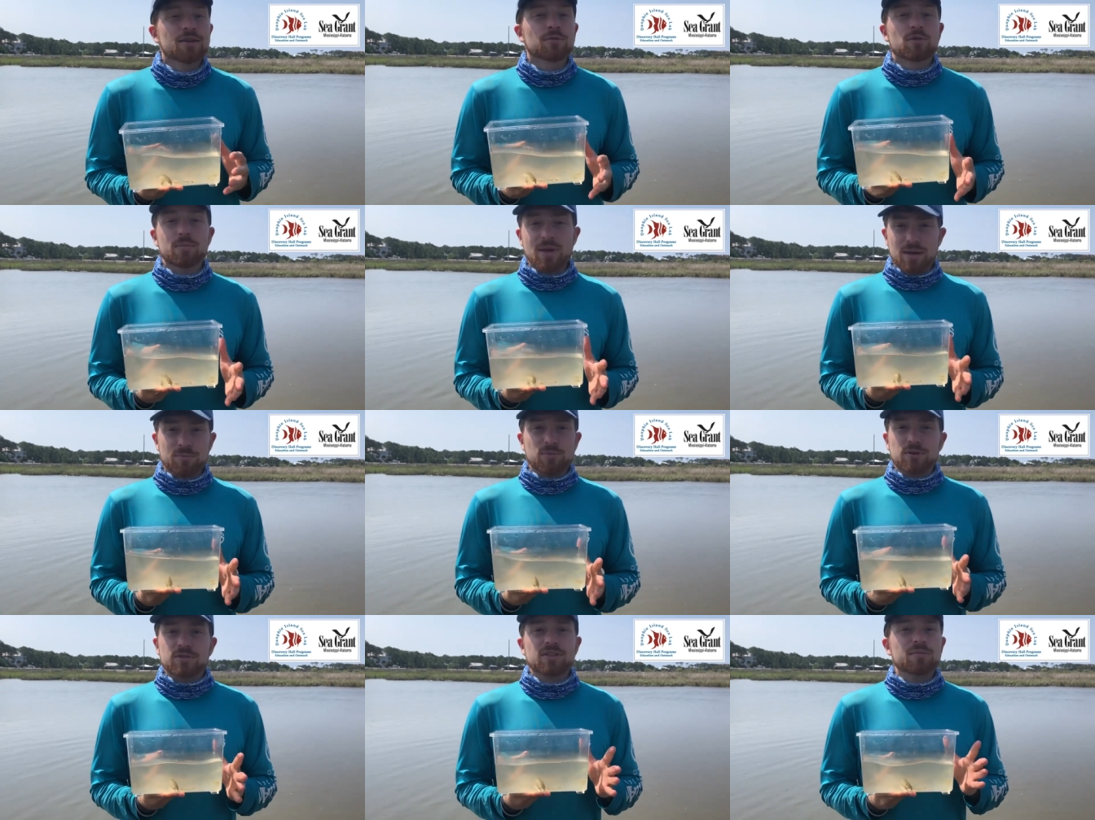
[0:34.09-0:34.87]

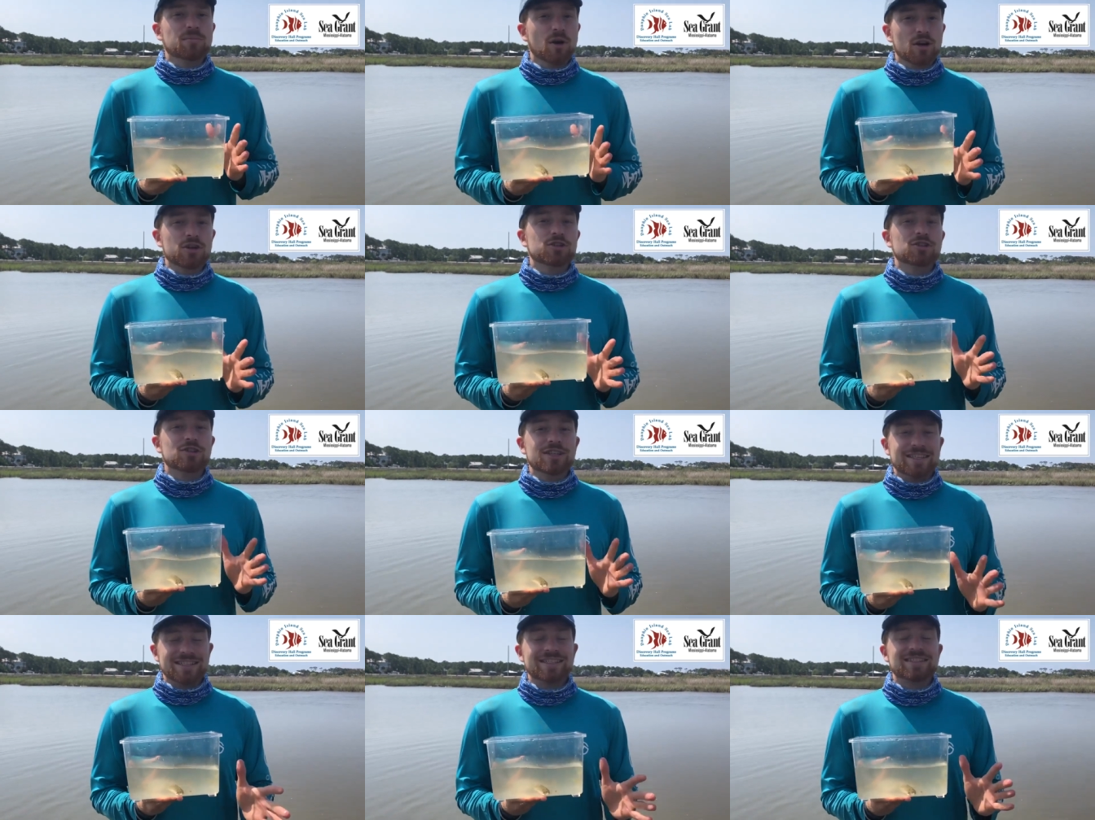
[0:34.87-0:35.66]
Remember, the marsh
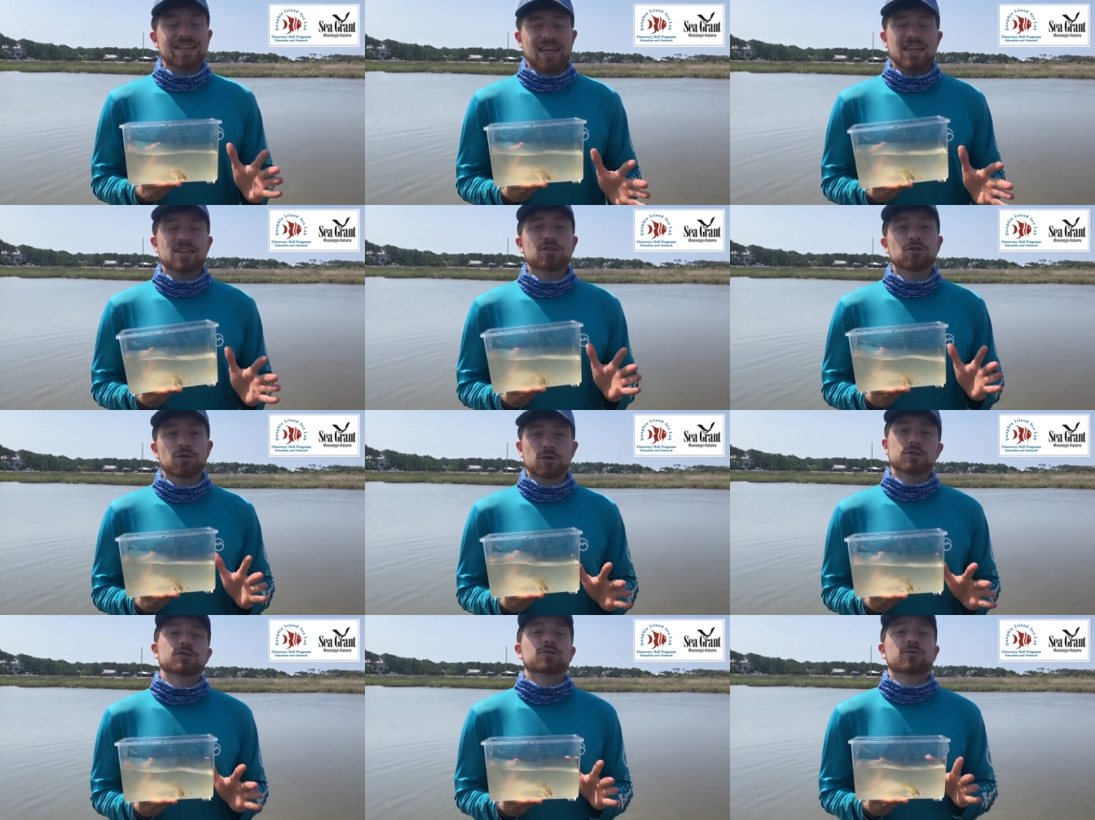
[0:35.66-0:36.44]
is a
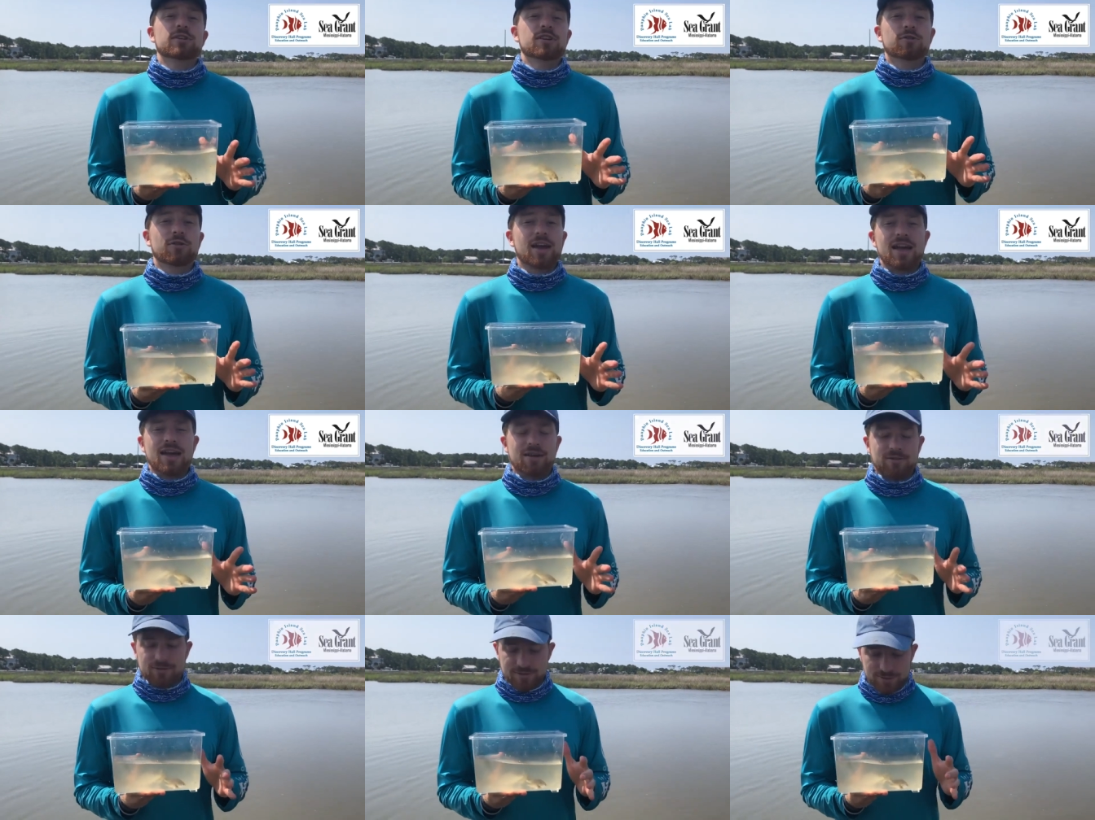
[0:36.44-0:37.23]
nursery
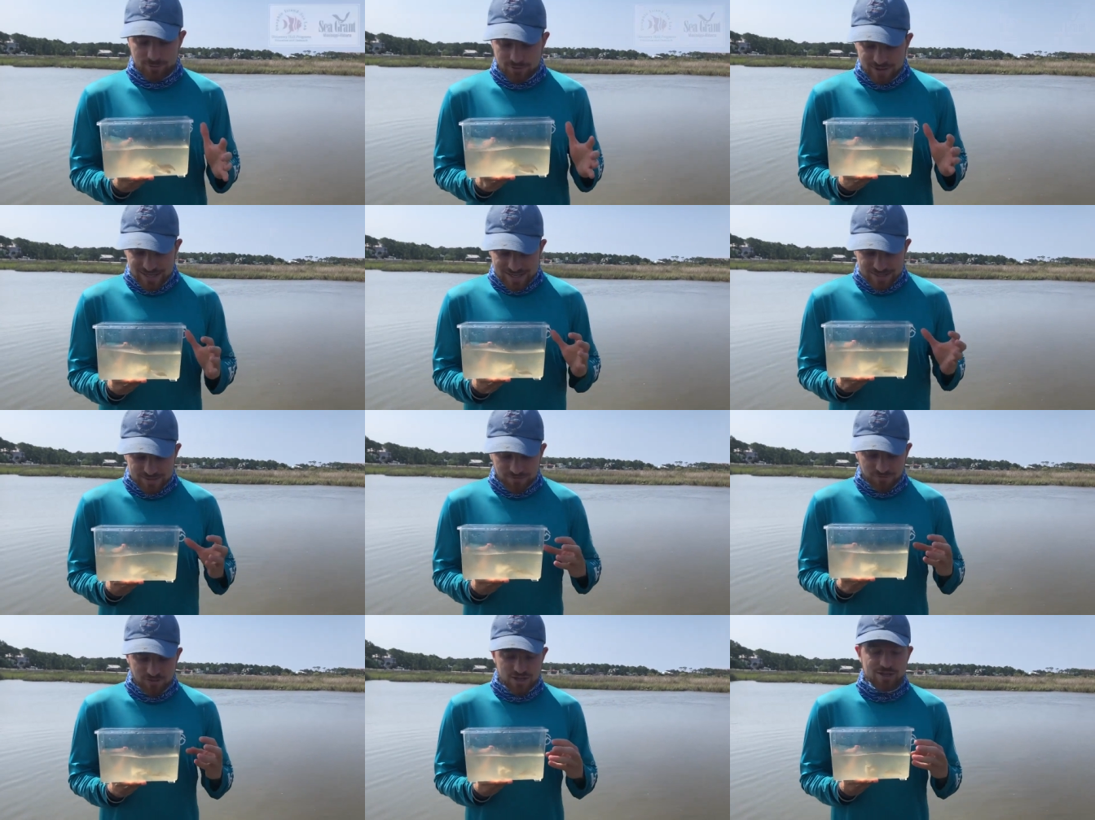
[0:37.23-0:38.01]
ground, so
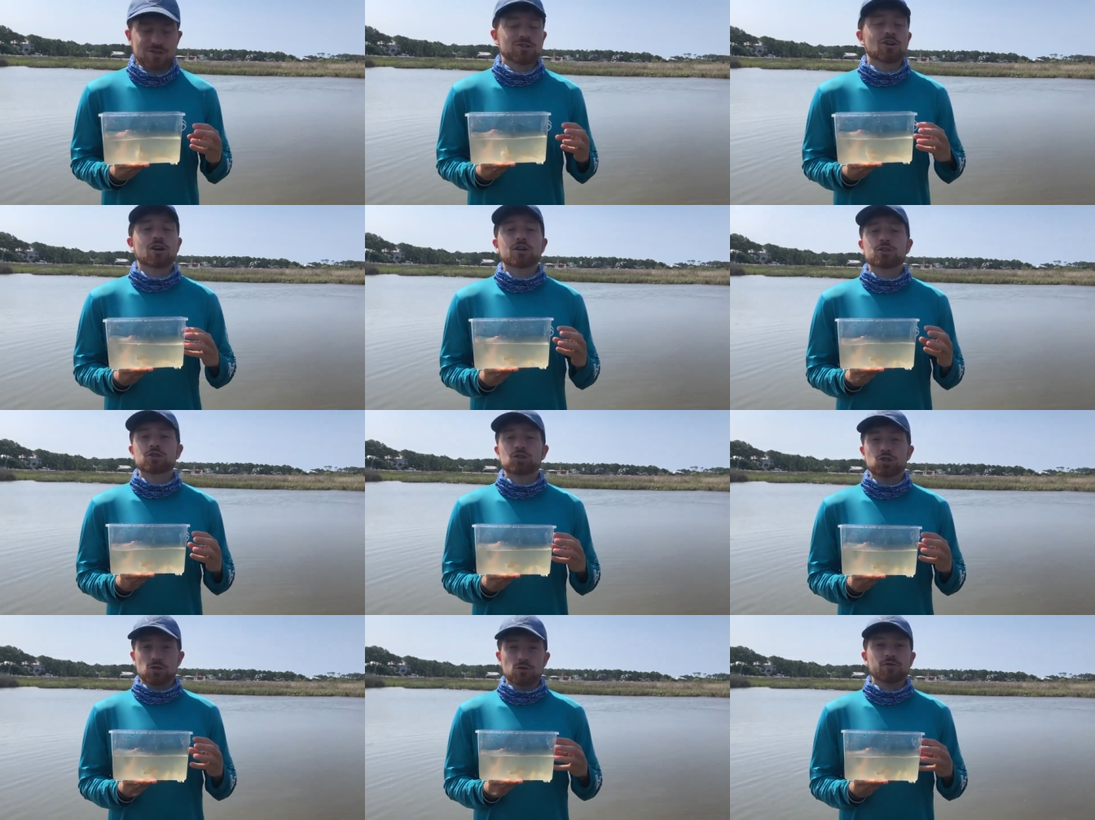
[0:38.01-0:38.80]
these fish are
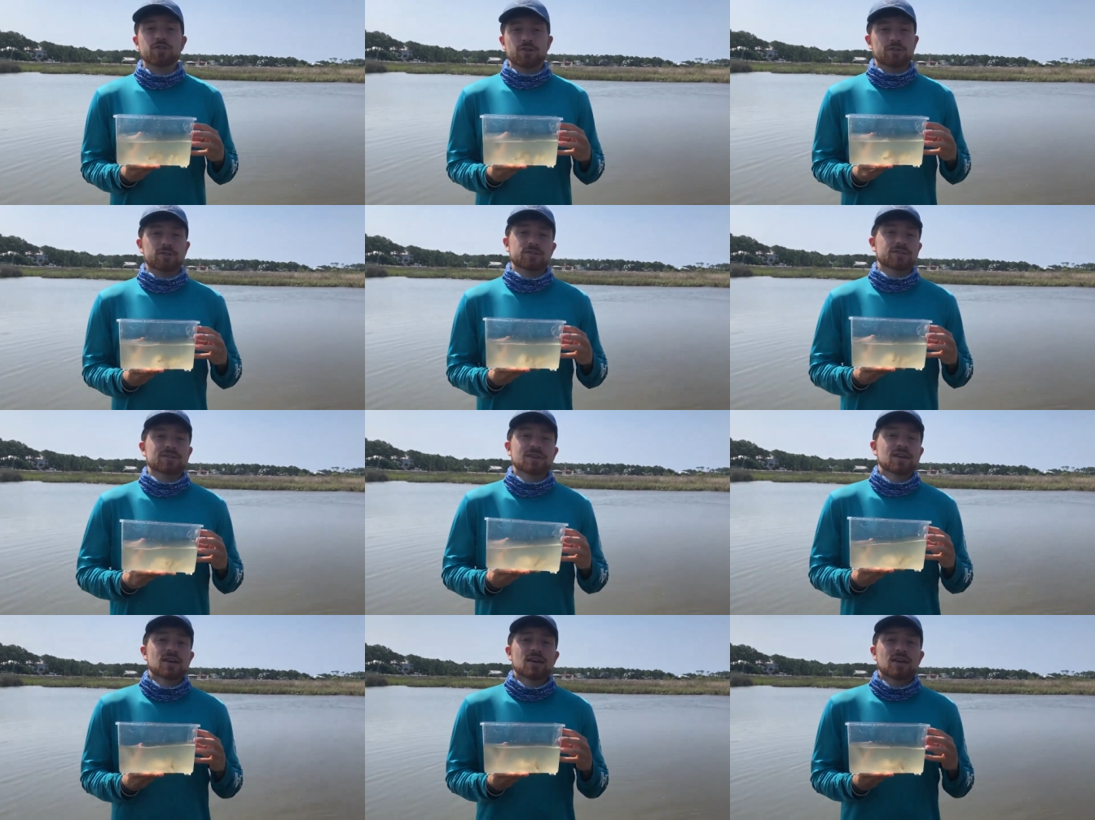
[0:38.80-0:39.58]
juveniles.